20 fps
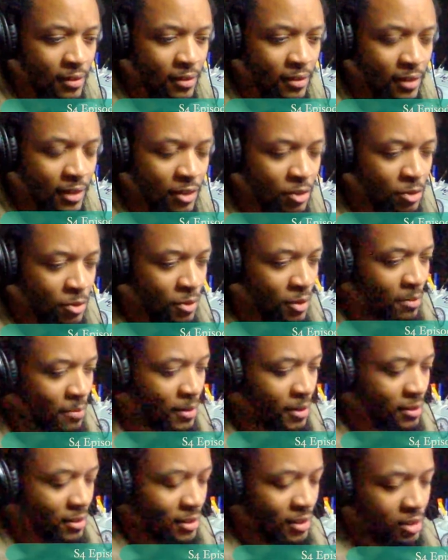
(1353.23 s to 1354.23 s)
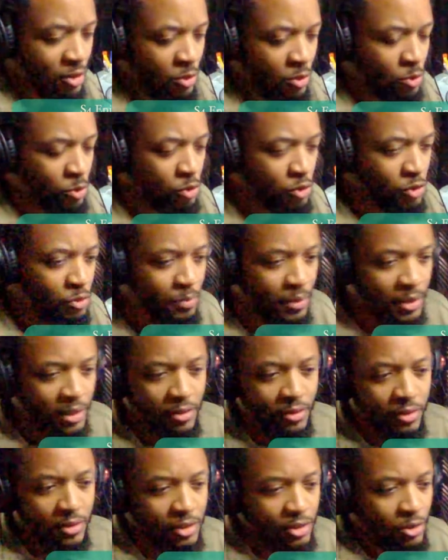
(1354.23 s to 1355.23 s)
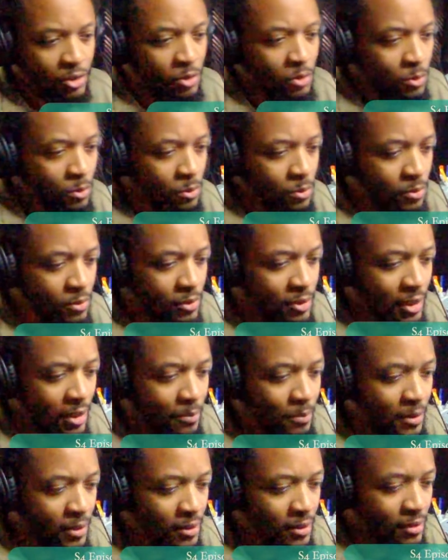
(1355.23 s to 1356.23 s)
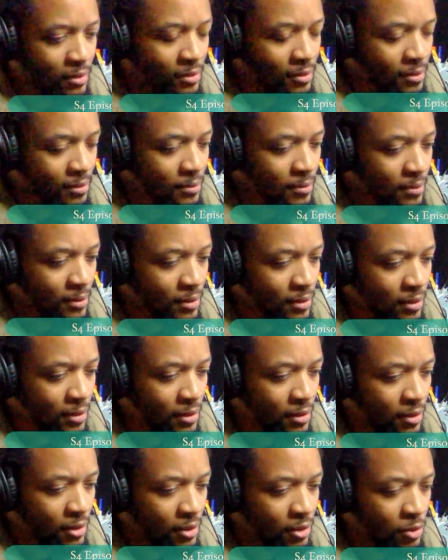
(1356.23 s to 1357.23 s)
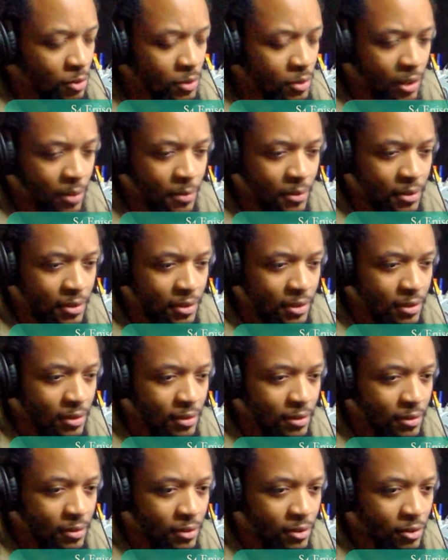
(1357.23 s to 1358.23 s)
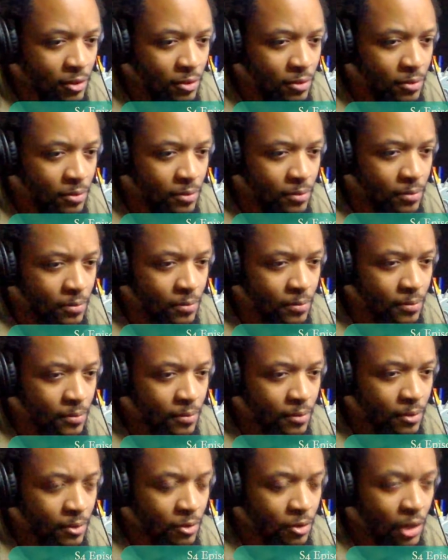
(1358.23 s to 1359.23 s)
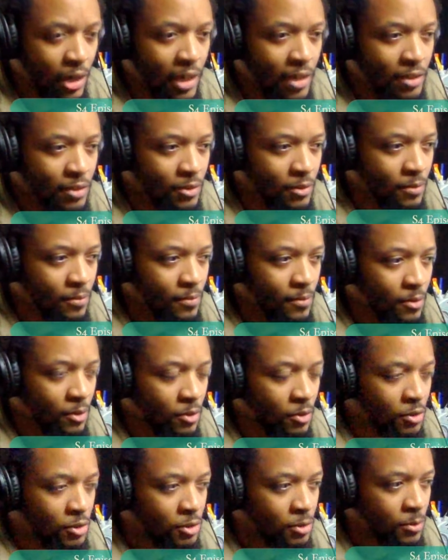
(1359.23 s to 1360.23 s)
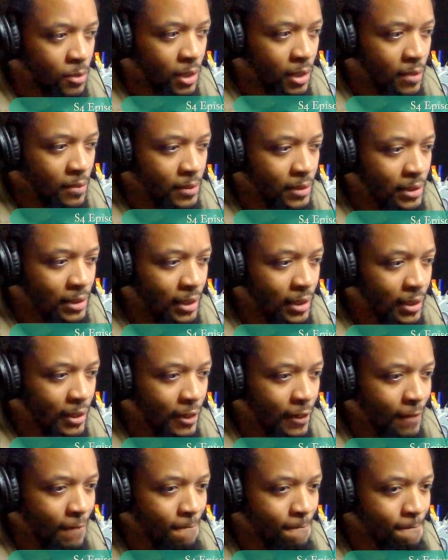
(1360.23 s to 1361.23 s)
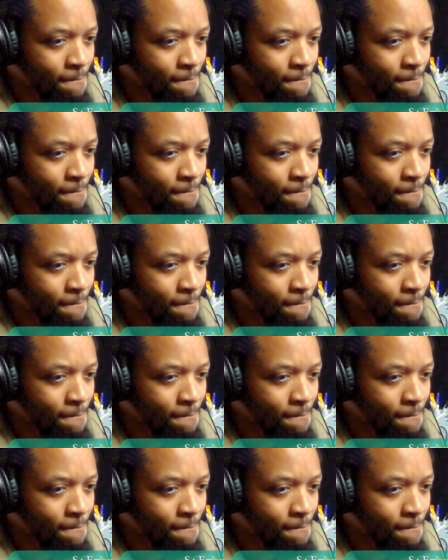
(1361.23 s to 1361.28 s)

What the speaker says: that throughout this whole spiel, this whole topic, you was able to, grasp onto what I was saying.